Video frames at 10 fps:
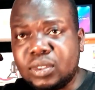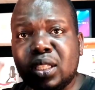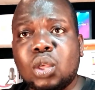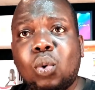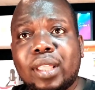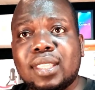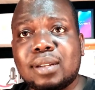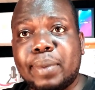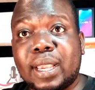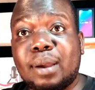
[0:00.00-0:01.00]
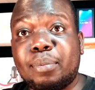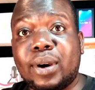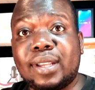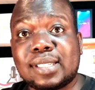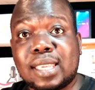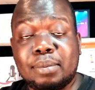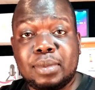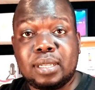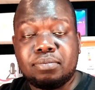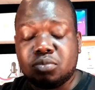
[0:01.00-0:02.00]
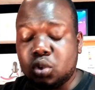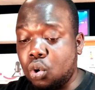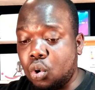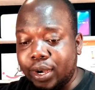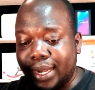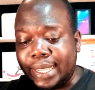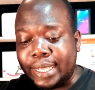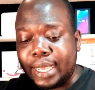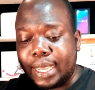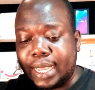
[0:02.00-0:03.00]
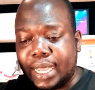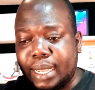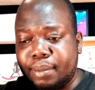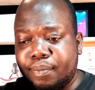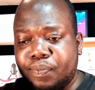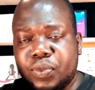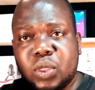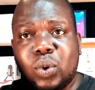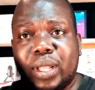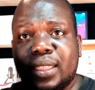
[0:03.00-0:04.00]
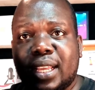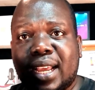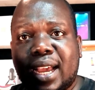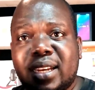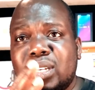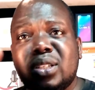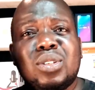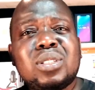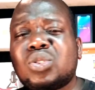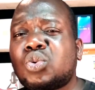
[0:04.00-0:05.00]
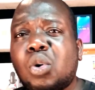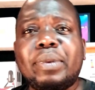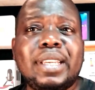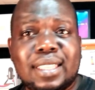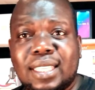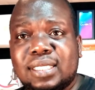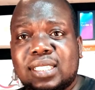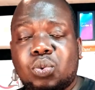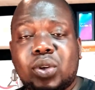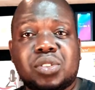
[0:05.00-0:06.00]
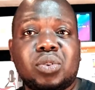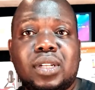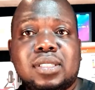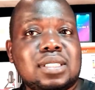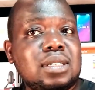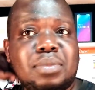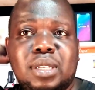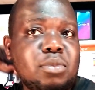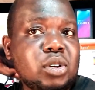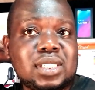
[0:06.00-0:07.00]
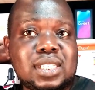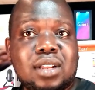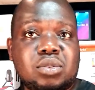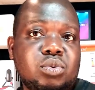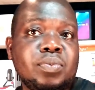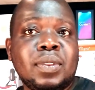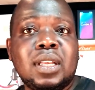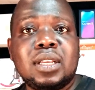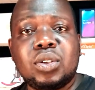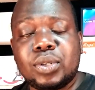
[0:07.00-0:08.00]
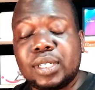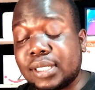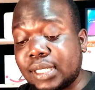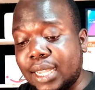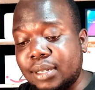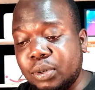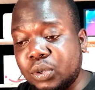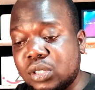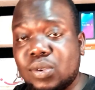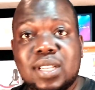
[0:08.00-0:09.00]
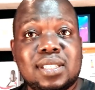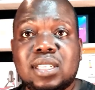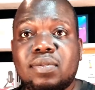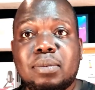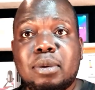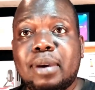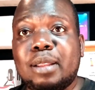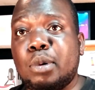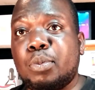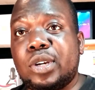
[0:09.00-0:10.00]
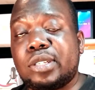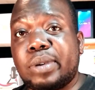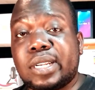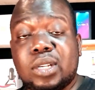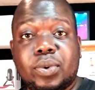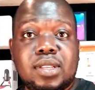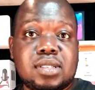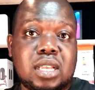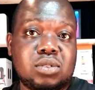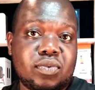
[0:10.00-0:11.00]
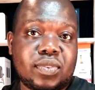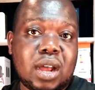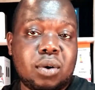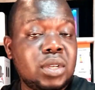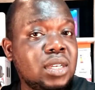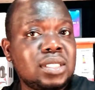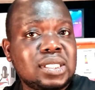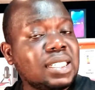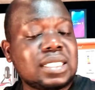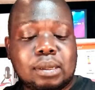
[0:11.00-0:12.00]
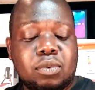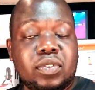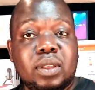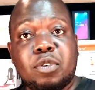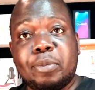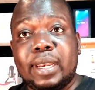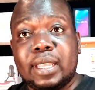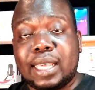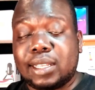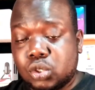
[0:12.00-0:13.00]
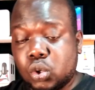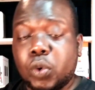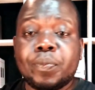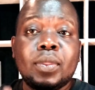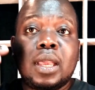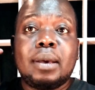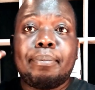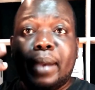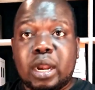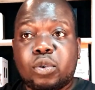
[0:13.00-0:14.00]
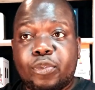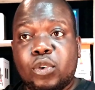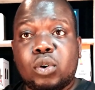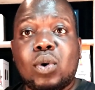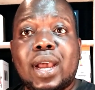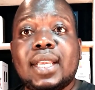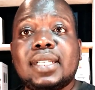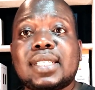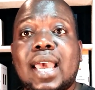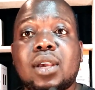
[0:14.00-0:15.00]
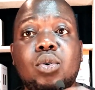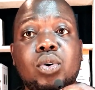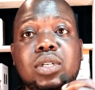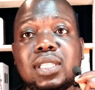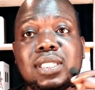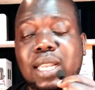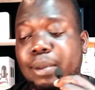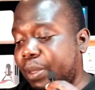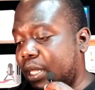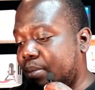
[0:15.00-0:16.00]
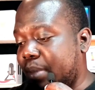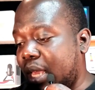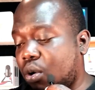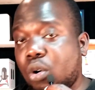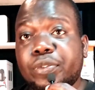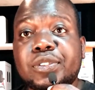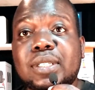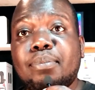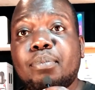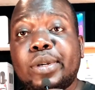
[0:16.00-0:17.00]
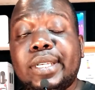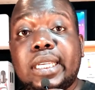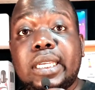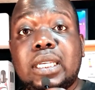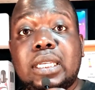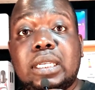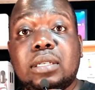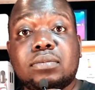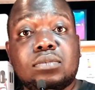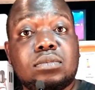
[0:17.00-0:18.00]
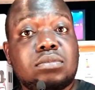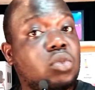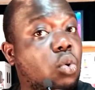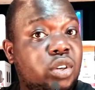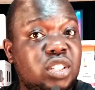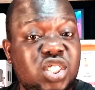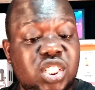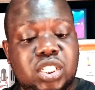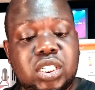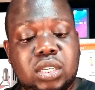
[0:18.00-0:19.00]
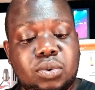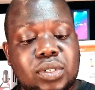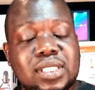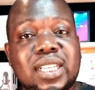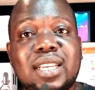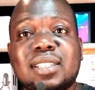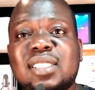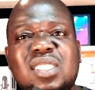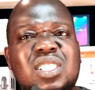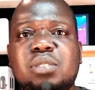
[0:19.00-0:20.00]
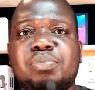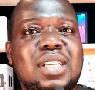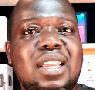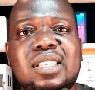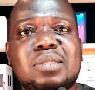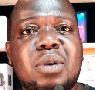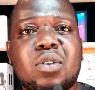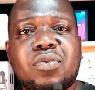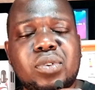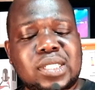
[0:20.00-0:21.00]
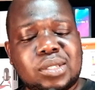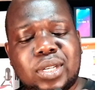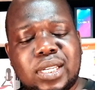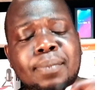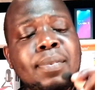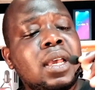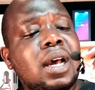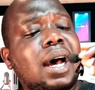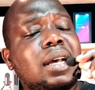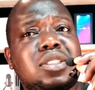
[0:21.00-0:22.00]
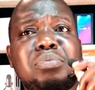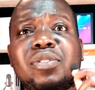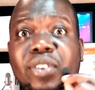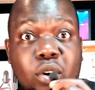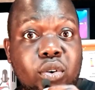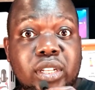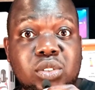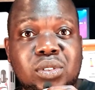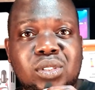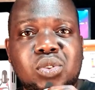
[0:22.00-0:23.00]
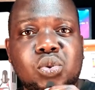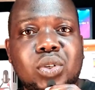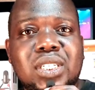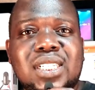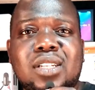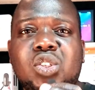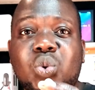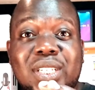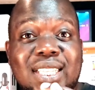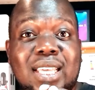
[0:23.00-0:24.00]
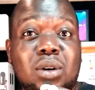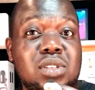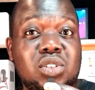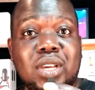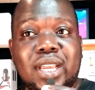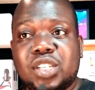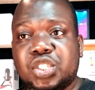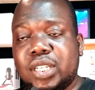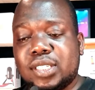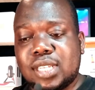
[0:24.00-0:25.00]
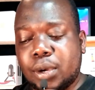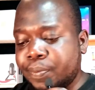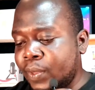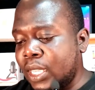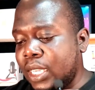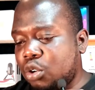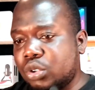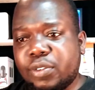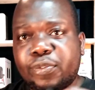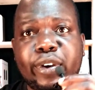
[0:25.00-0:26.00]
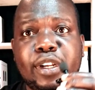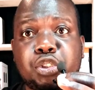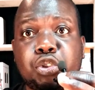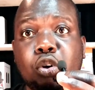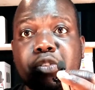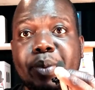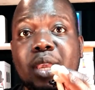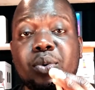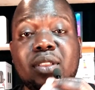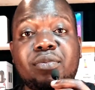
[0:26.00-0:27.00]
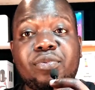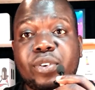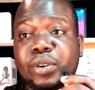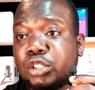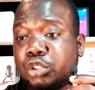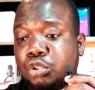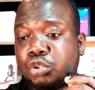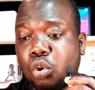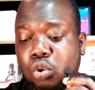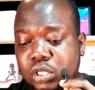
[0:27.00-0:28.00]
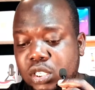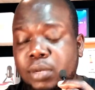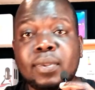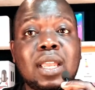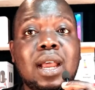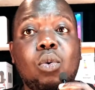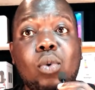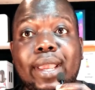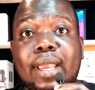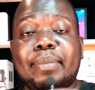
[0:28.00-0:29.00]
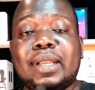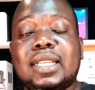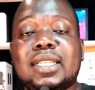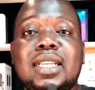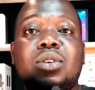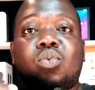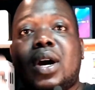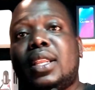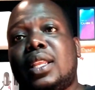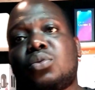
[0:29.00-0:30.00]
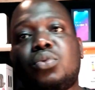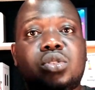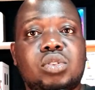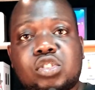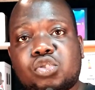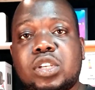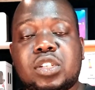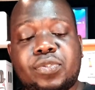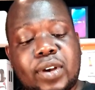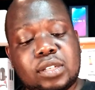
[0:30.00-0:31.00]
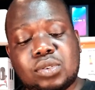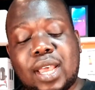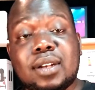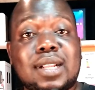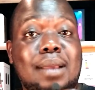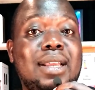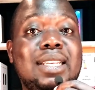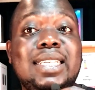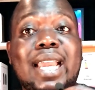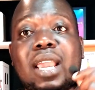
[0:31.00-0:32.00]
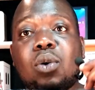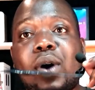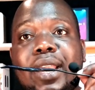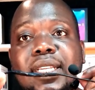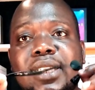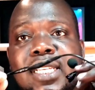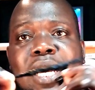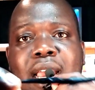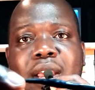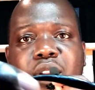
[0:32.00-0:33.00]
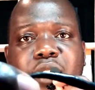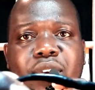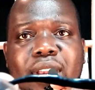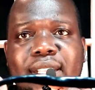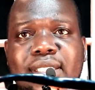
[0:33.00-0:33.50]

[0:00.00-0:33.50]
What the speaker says: the one that my cameras came in, gone. The one that had so many things that were stolen, so many boxes I had to, discard because they were just giving me bad memories. But anyways, as of now, just some of them remaining there. So microphone-wise, I got this lapel mic off somebody on Gigi, who was selling these cheap Chinese microphones. Actually, to be very honest with you, he sold it at 20,000 Uganda shillings. Now, it was a very short mic with a very short wire, but I needed one that could, stretch fast. So I had to come and DIY it. I don't know if you can